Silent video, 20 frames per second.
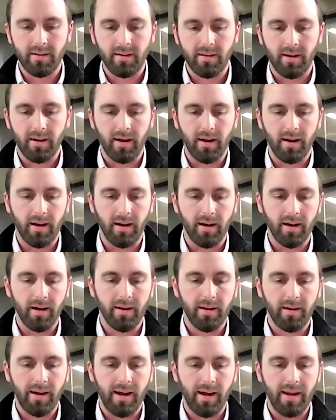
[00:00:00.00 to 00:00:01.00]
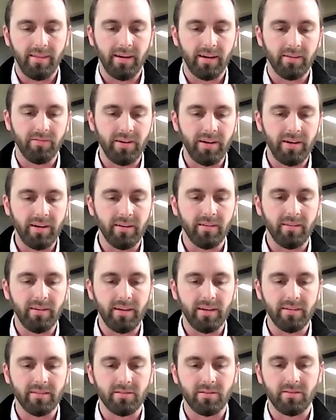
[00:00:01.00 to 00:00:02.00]
I think if any of
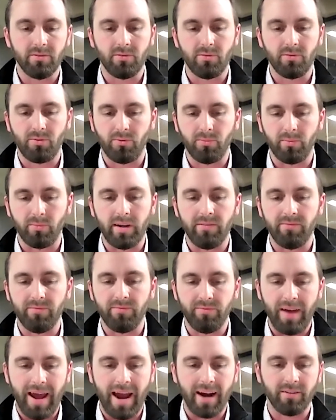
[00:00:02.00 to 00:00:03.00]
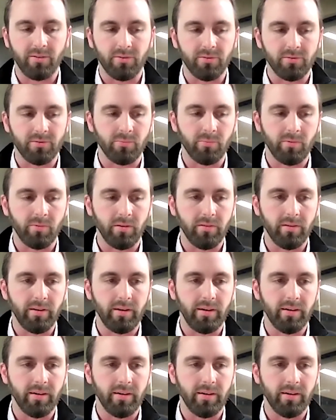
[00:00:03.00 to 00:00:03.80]
these three factors really,